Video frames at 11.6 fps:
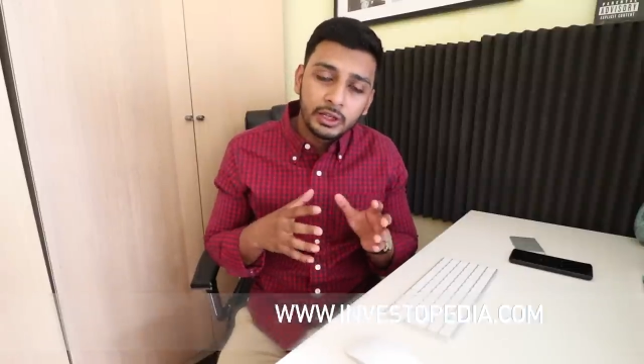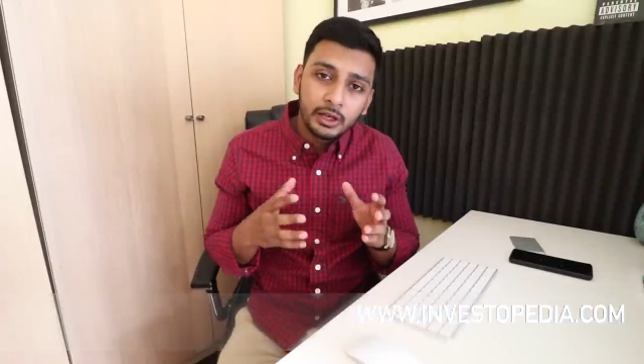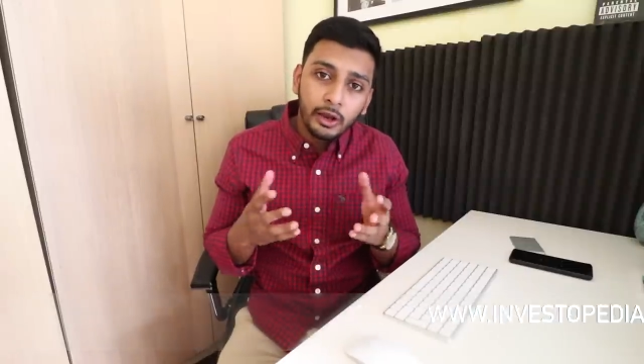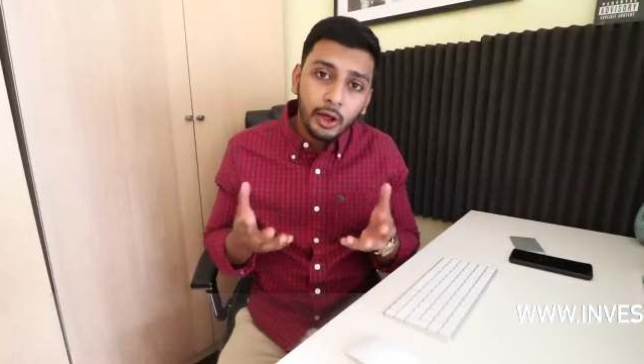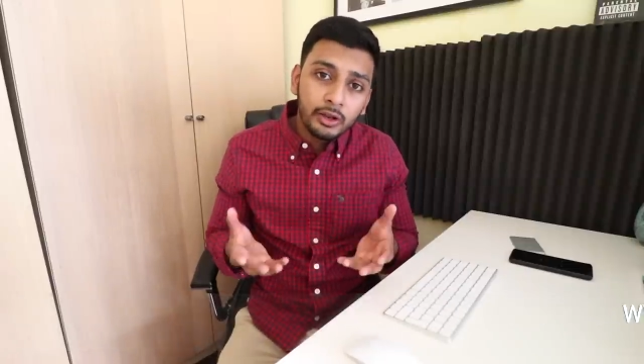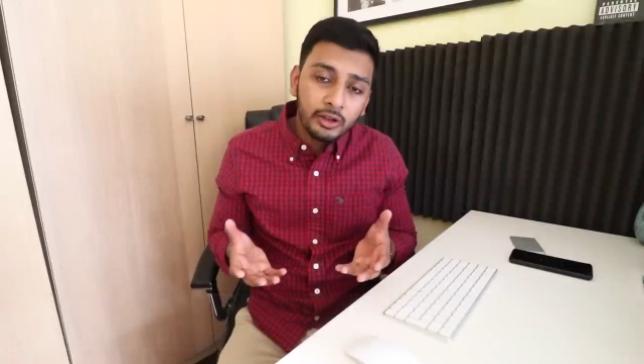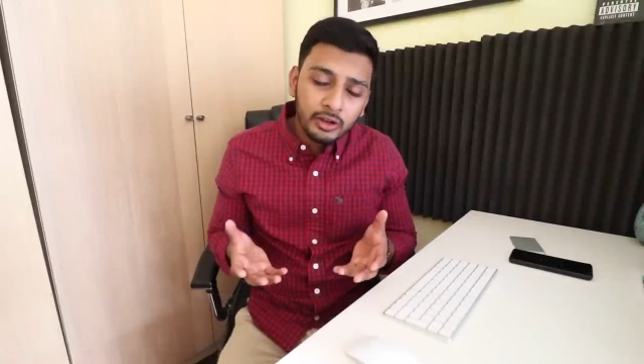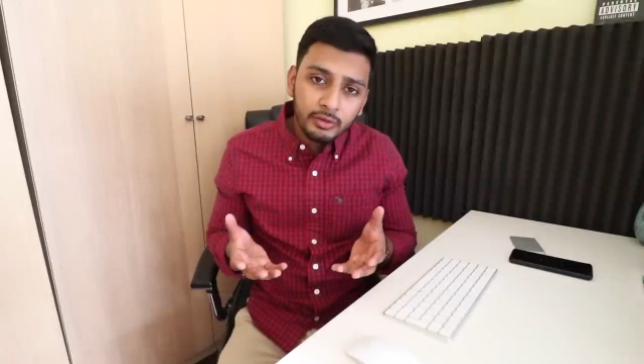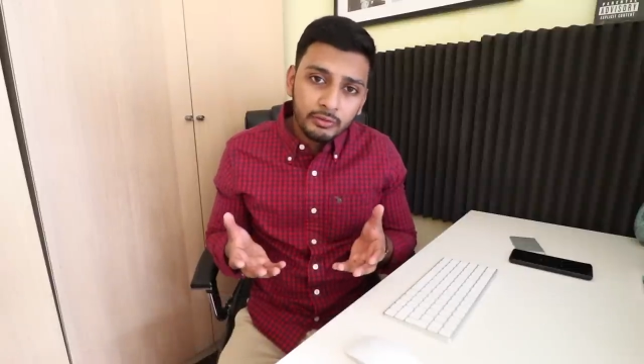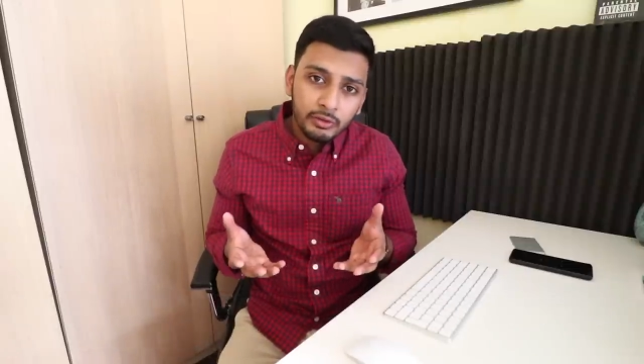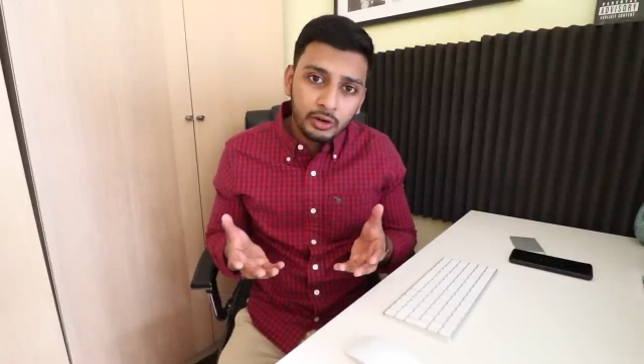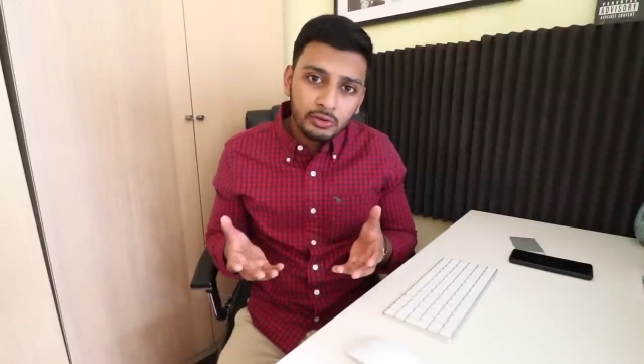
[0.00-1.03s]
In
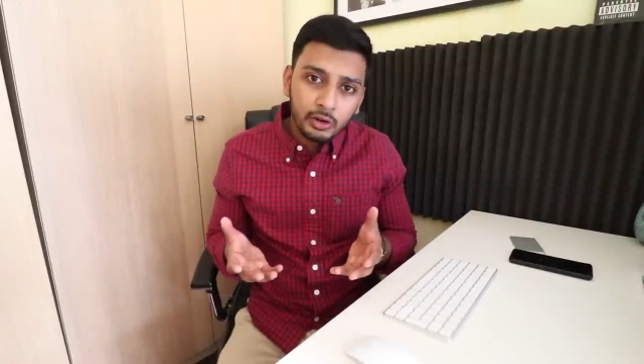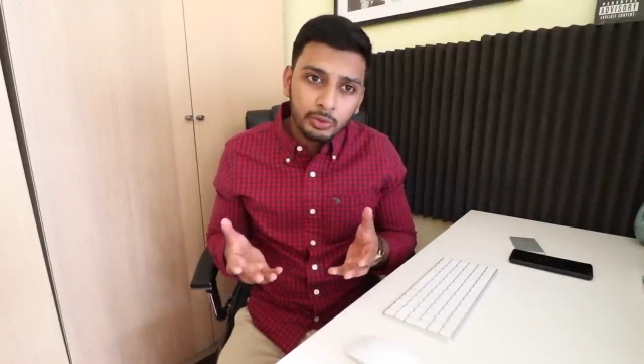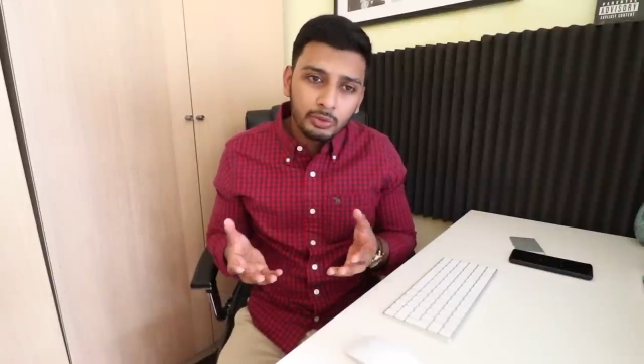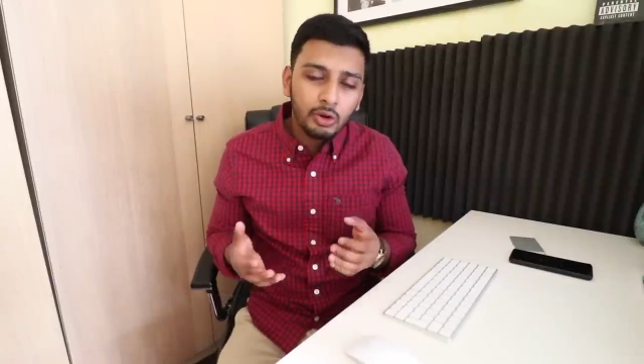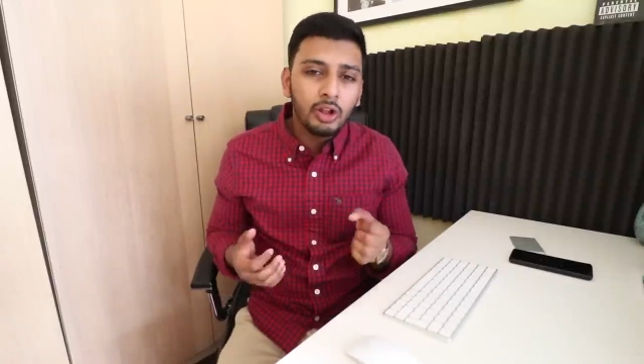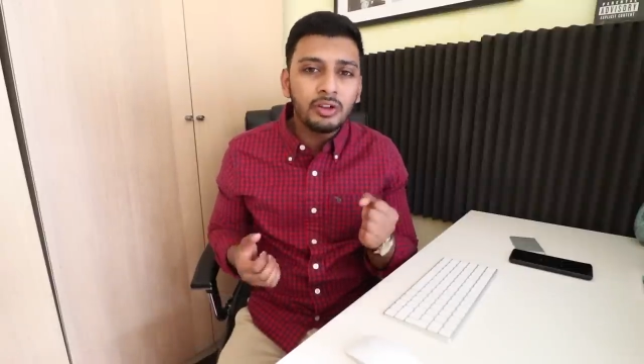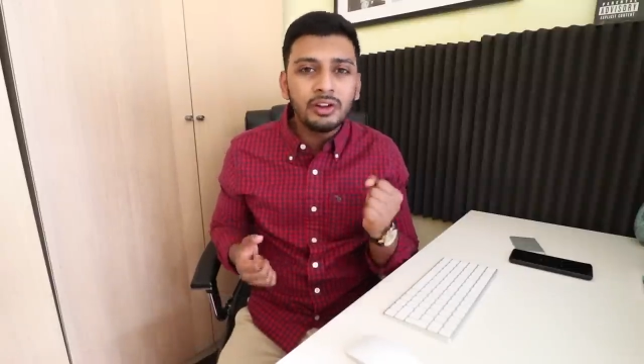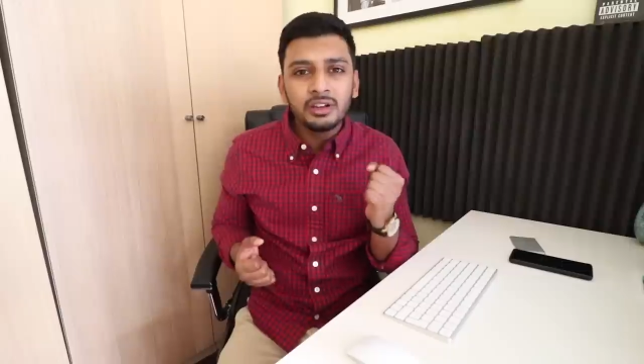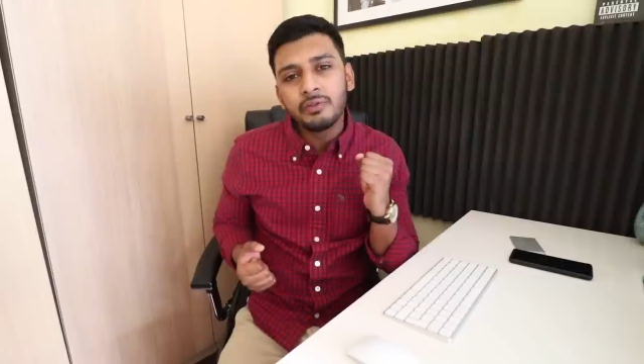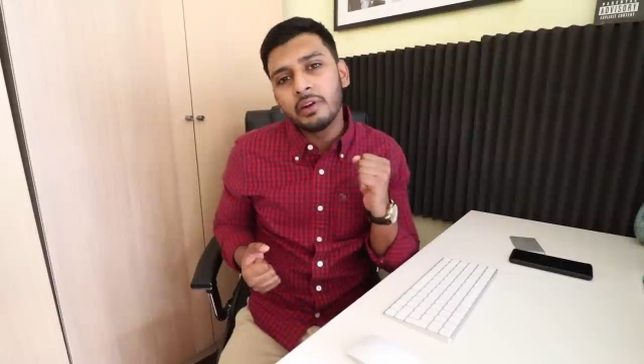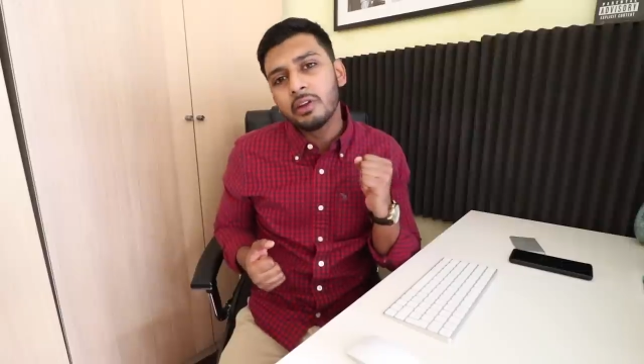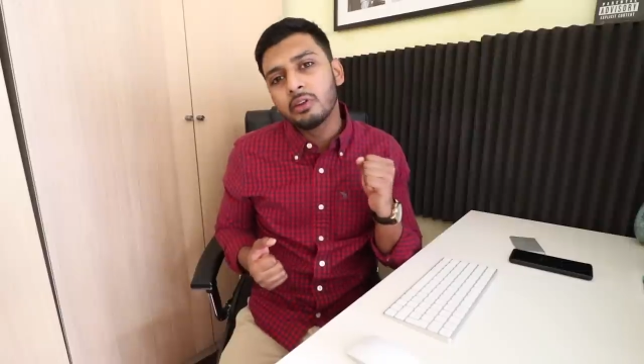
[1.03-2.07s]
London, for example, London
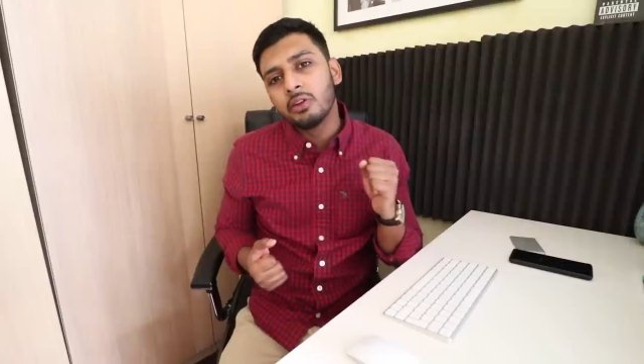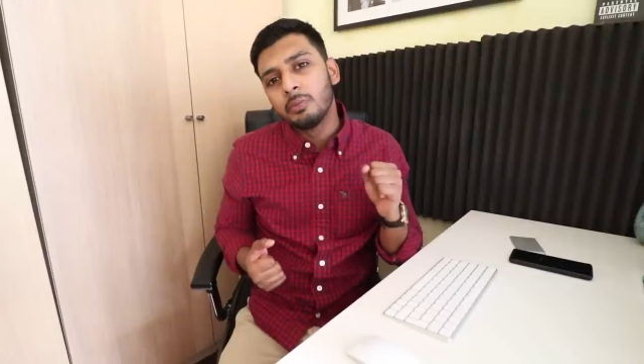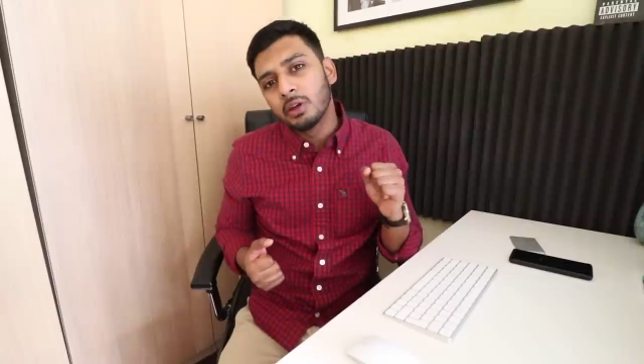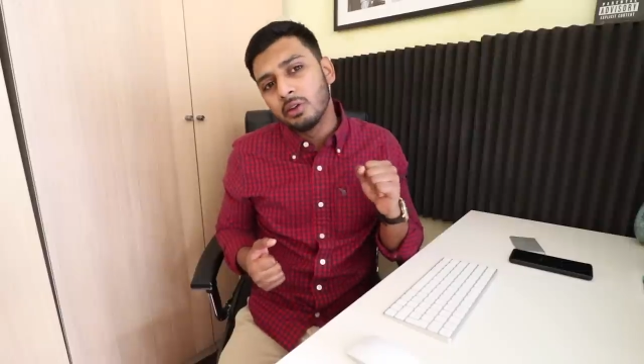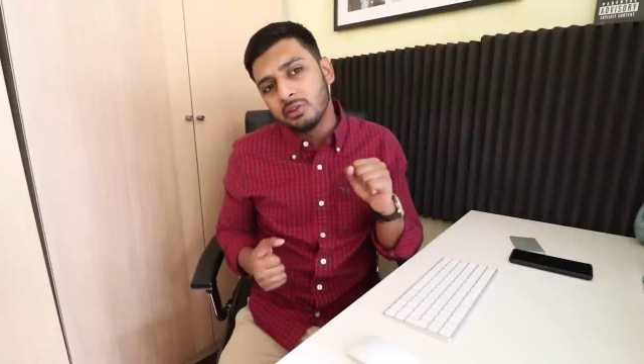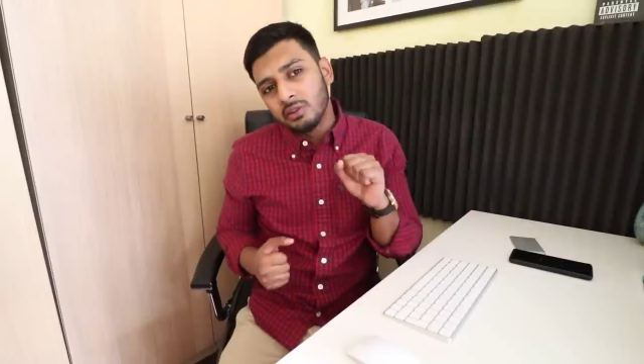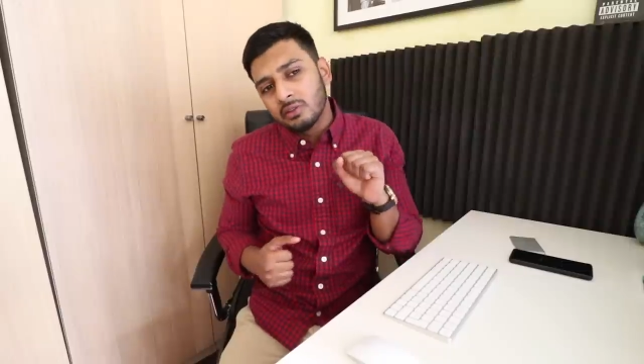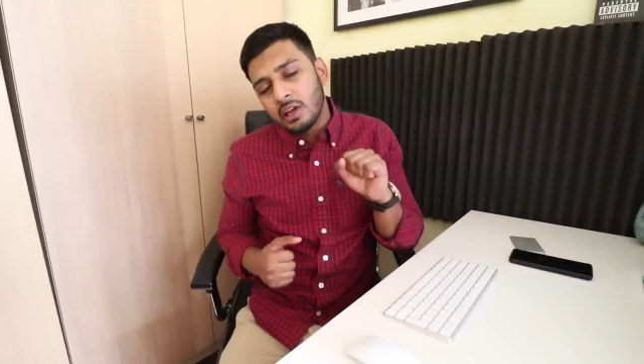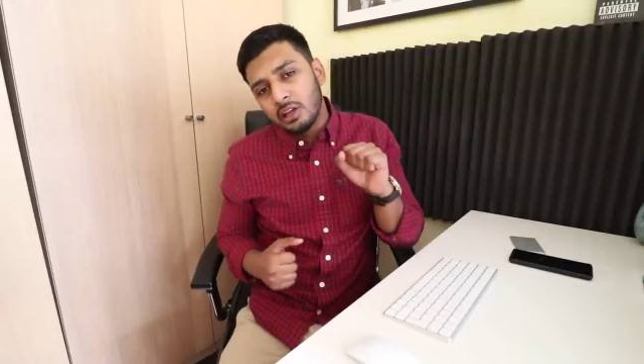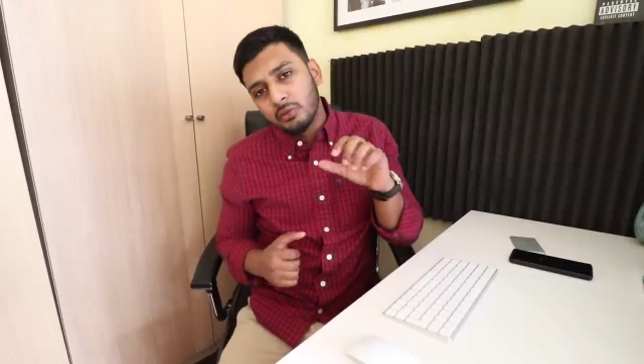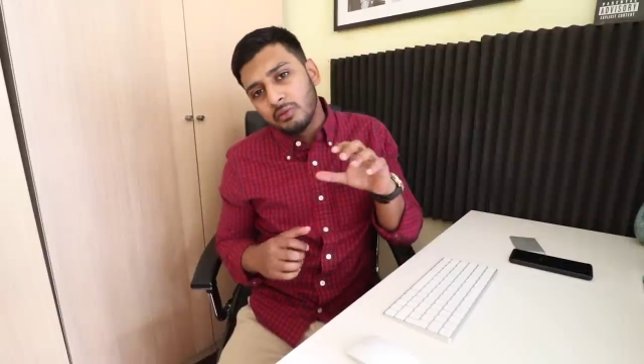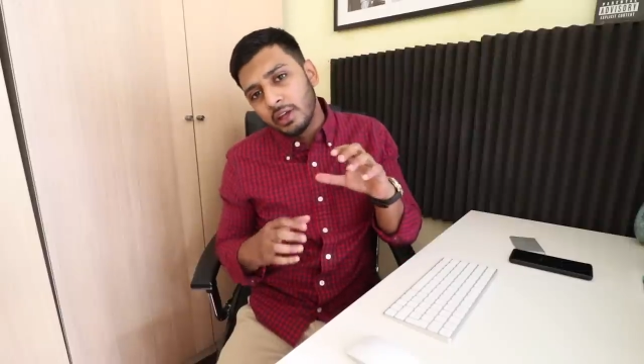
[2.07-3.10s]
is very good because it's
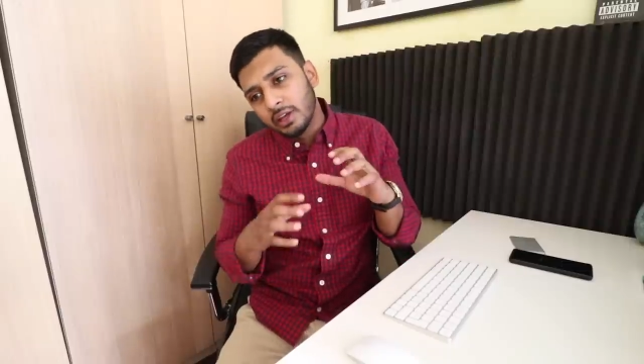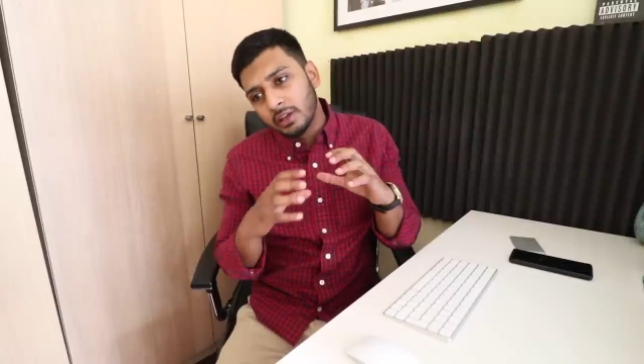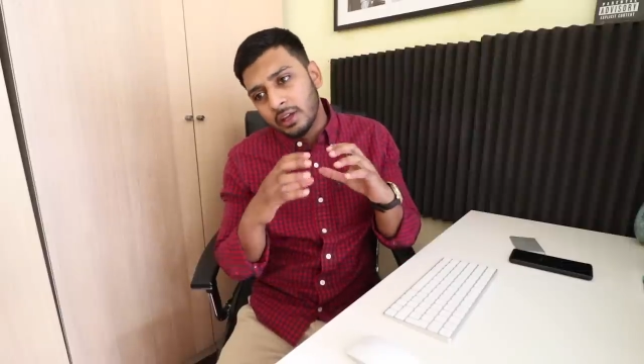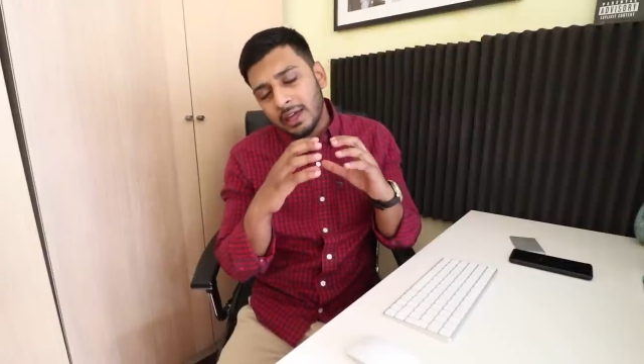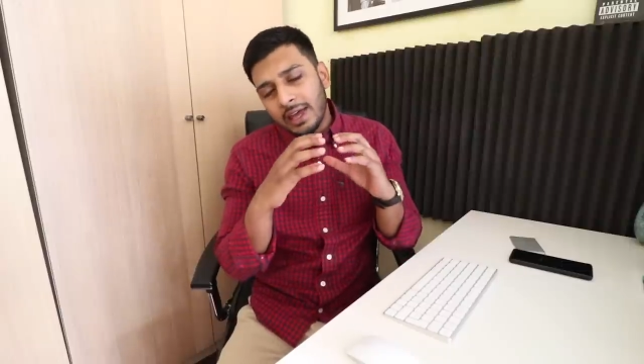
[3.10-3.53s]
kind of like